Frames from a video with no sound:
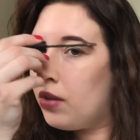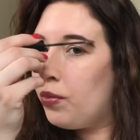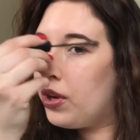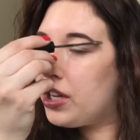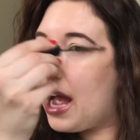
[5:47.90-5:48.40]

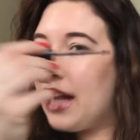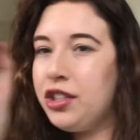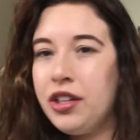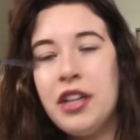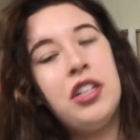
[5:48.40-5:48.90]
which
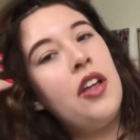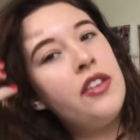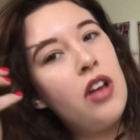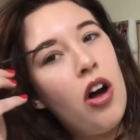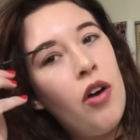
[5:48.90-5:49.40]
actually I should have done
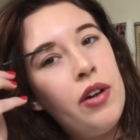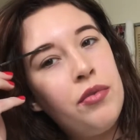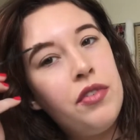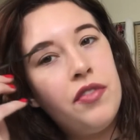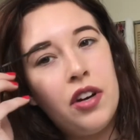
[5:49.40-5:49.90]
this all
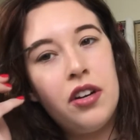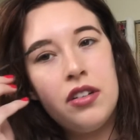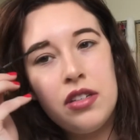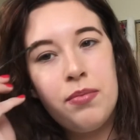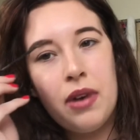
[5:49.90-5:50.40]
in
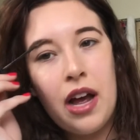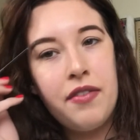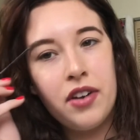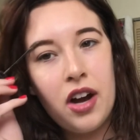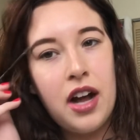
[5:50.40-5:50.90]
reverse, but I
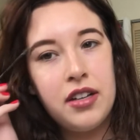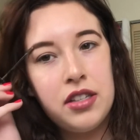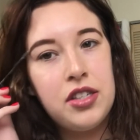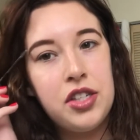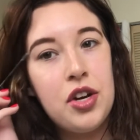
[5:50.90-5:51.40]
forgot.
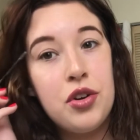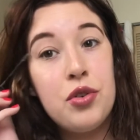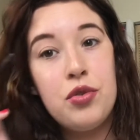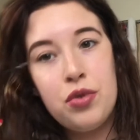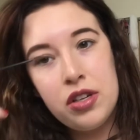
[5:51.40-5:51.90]

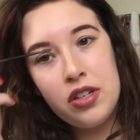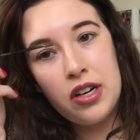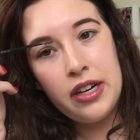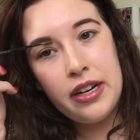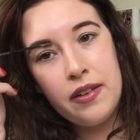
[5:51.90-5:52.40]
So
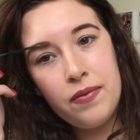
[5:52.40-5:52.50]
sorry.